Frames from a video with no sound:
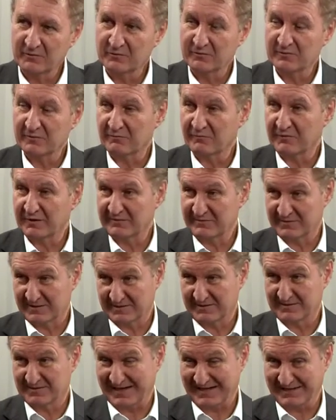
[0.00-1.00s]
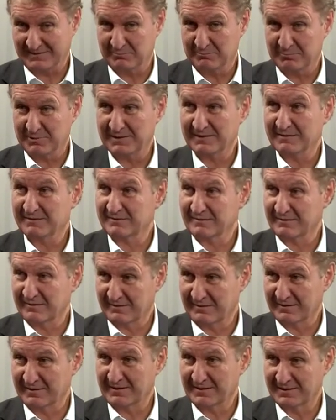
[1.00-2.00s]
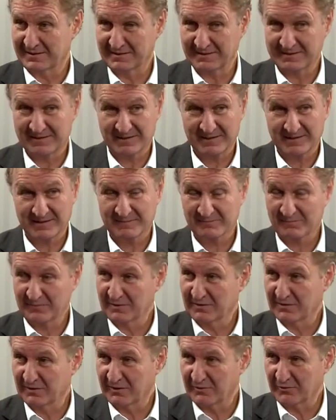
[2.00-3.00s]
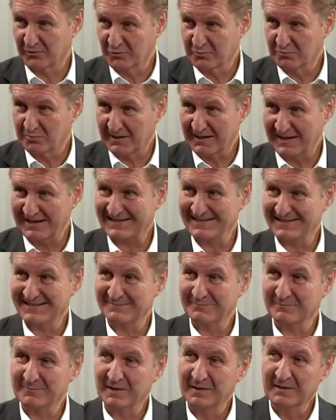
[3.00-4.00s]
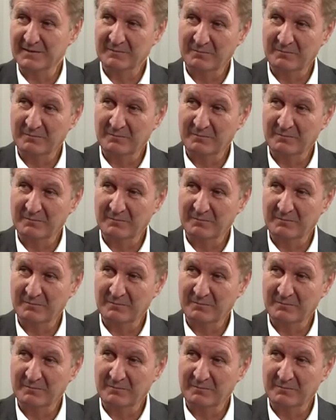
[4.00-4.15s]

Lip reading: who's investing 8 billion, I think, in new platinum